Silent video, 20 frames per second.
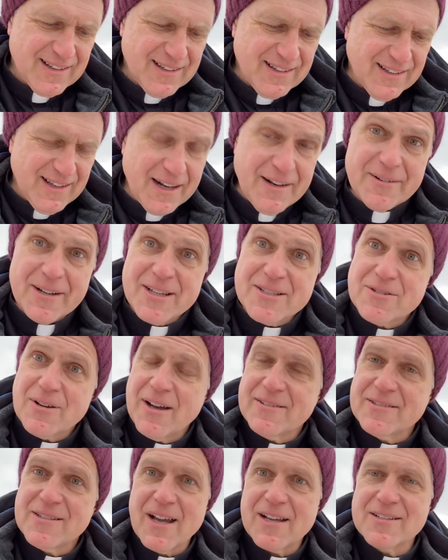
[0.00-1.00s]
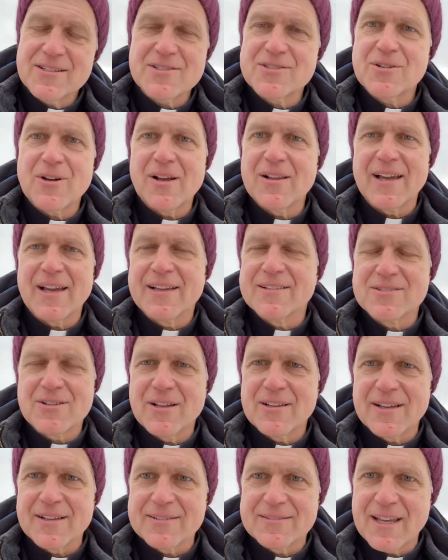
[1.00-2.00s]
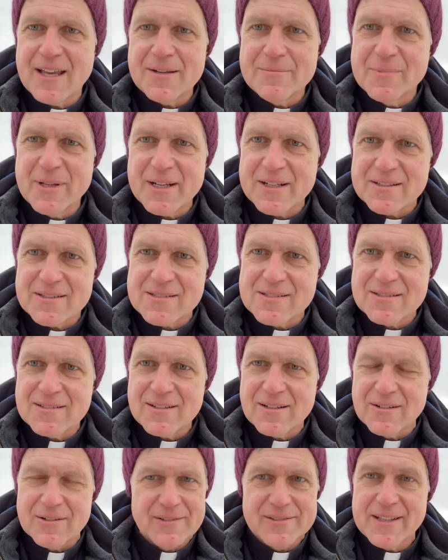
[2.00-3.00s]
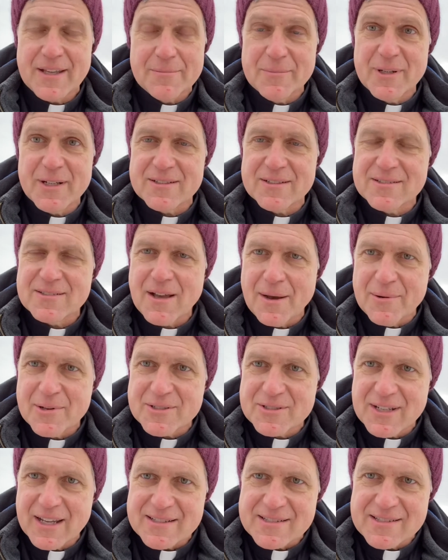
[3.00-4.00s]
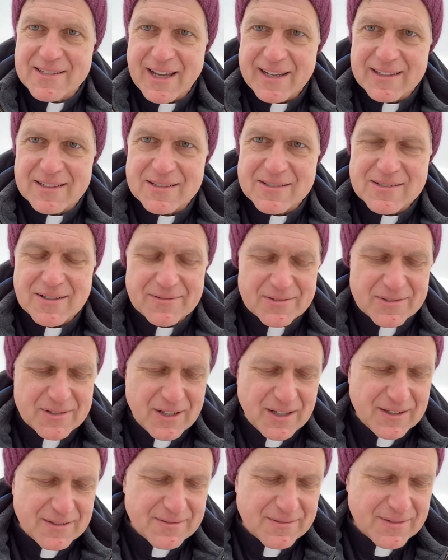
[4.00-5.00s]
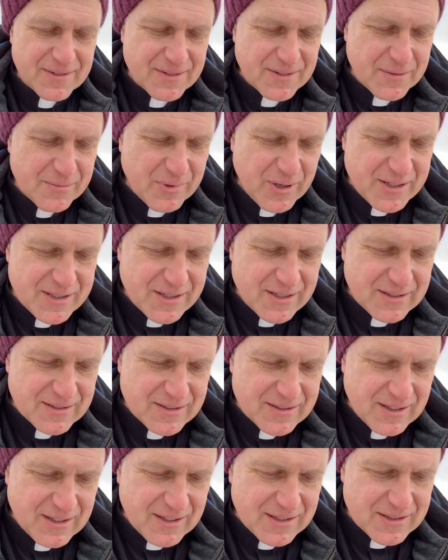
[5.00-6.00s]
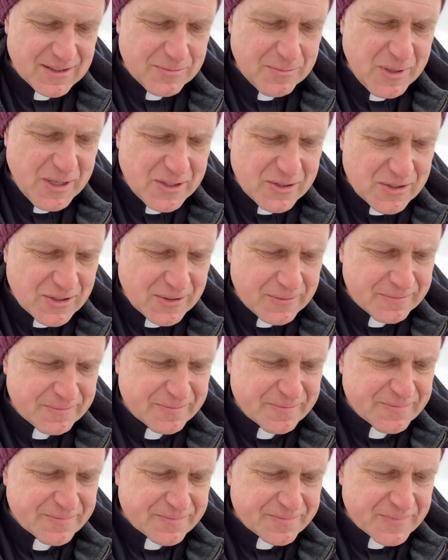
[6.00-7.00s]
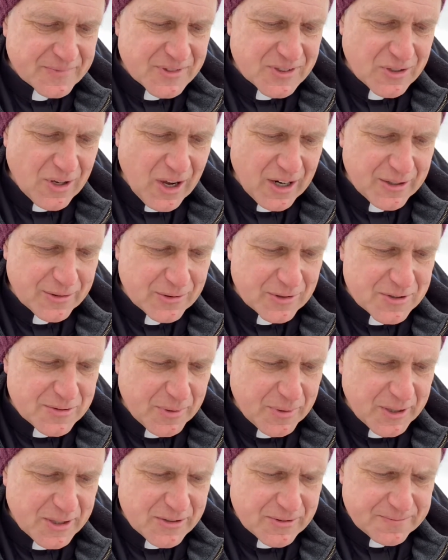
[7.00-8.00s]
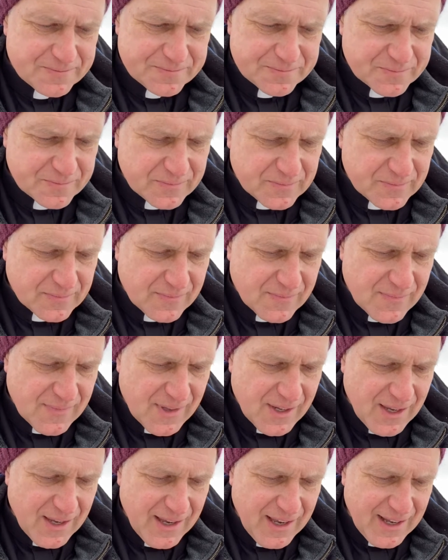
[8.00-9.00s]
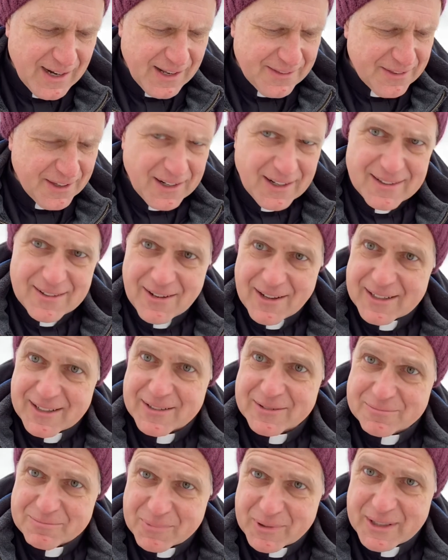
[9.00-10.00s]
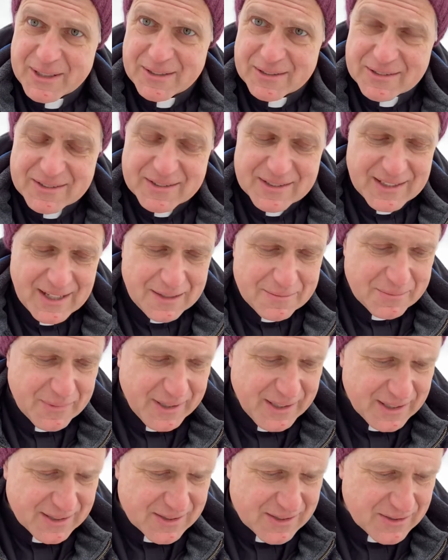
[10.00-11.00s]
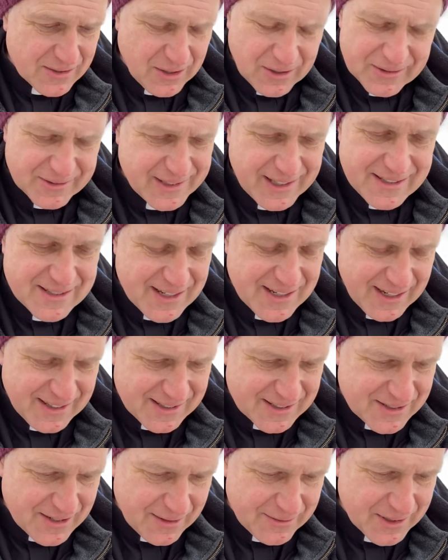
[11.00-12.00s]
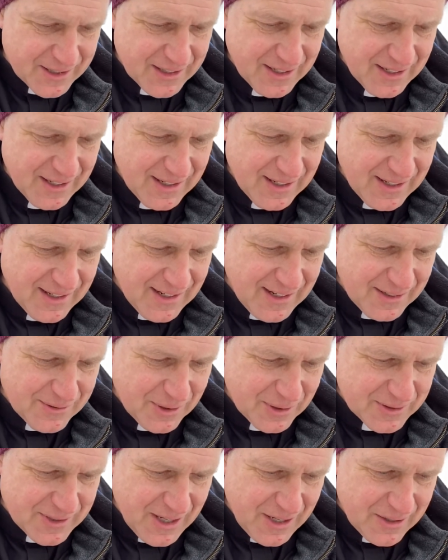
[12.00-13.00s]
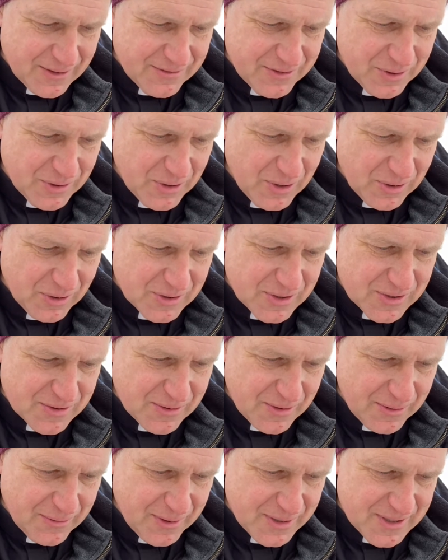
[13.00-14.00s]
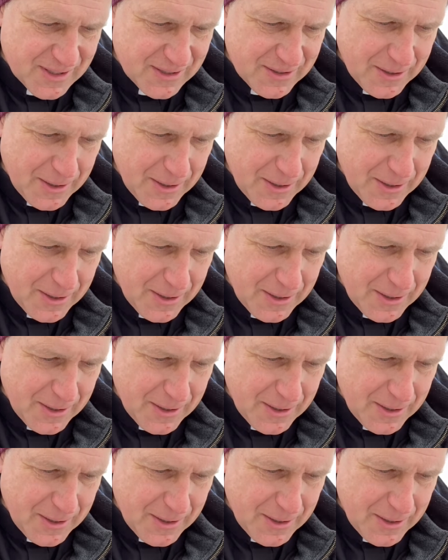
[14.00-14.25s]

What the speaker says: anyway, so I just saw, I saw like 10 minutes or 10 minutes, almost 10 seconds of the president's speech, his inaugural speech, and I thought I caught a pretty good 10 minutes or 10 seconds of it. I wrote down a few notes. Where was it?